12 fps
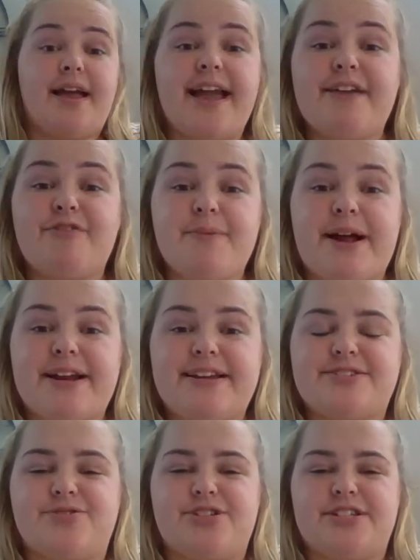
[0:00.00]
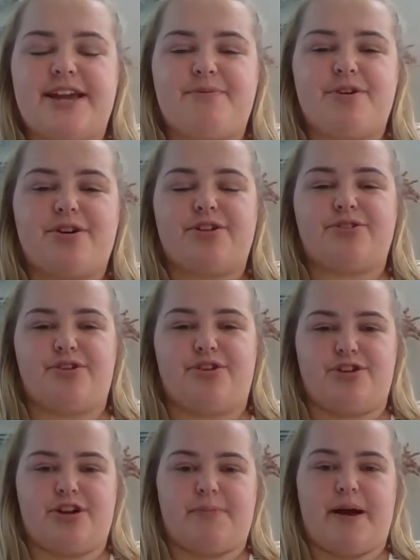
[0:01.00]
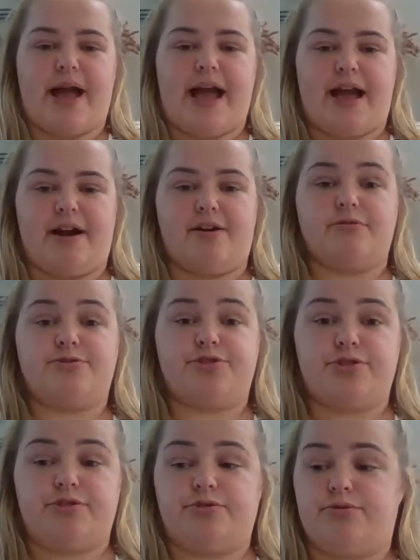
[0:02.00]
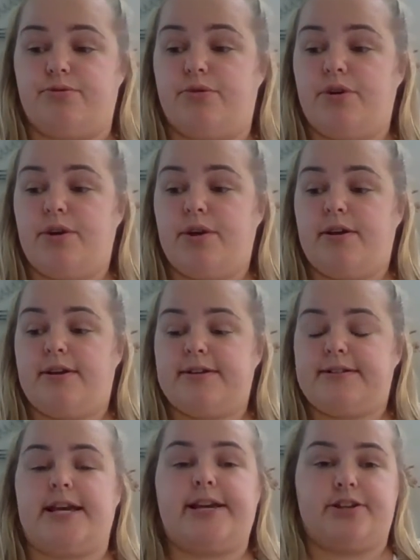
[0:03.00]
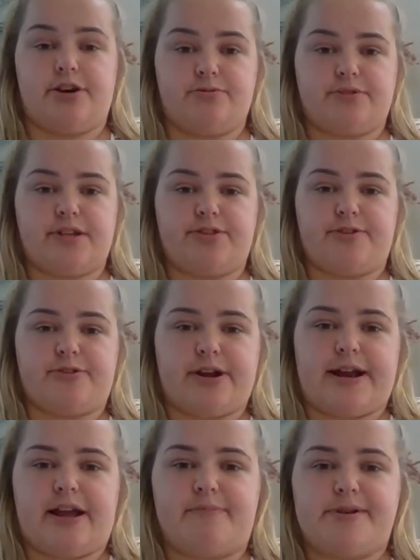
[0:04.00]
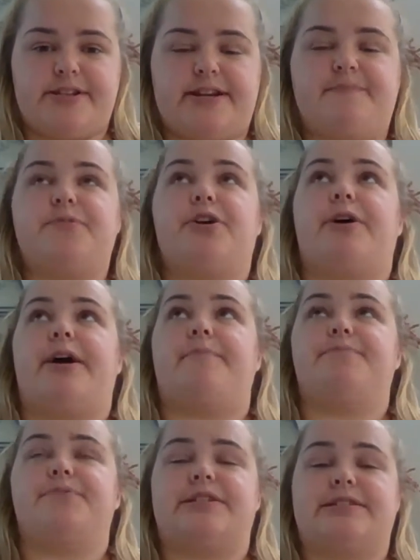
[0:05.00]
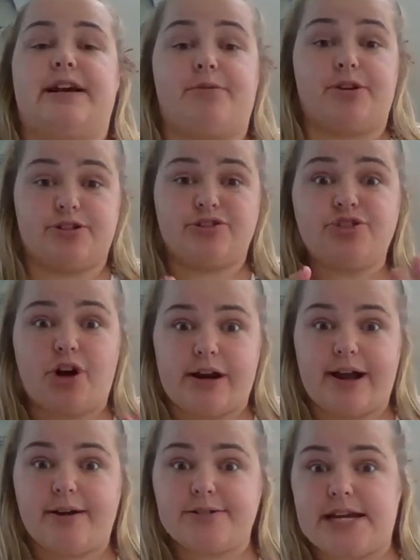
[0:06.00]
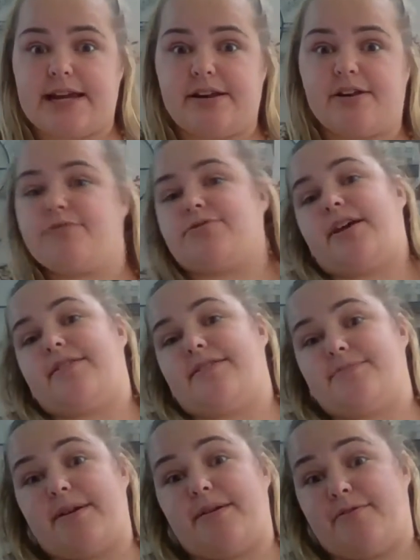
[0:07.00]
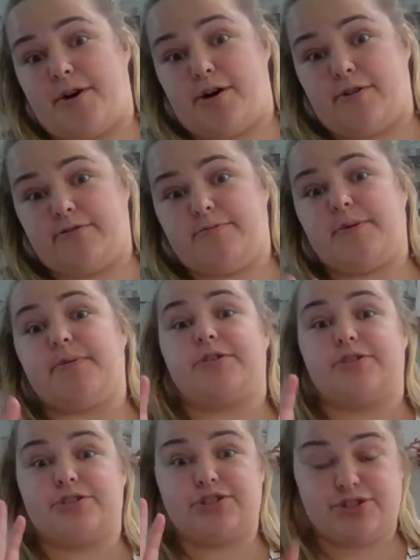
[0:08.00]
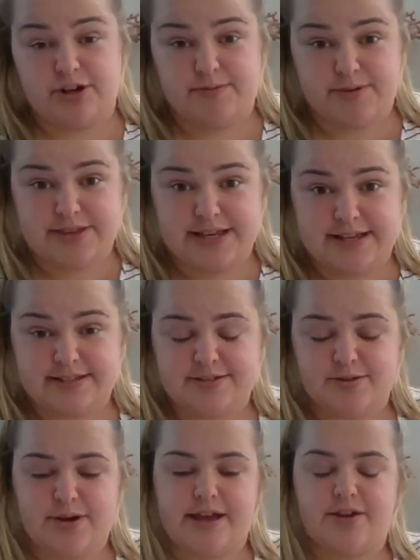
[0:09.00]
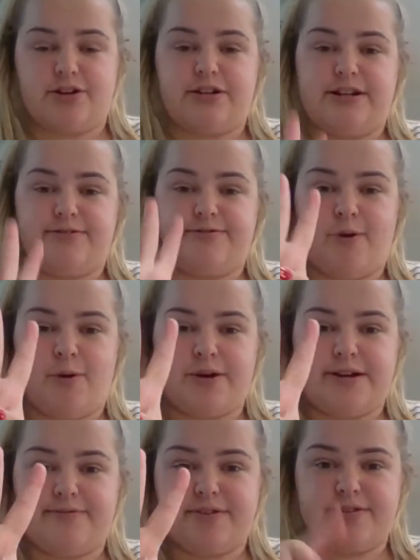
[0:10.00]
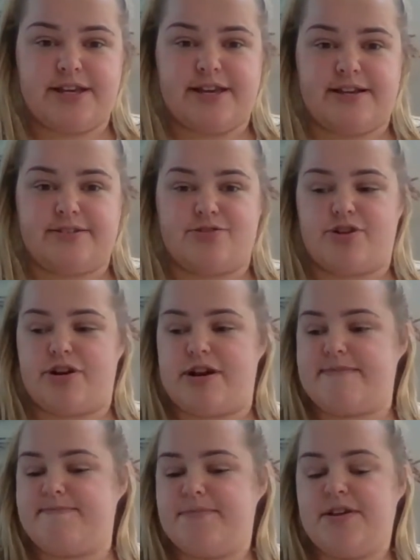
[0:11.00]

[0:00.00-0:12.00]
Hey everybody, so today we're going to learn about how to take notes in third grade high ability. Okay, this is how we're going to start out taking notes. Okay, this might evolve, but we're going to start with this. Okay, you're going to need 4 different things, alright?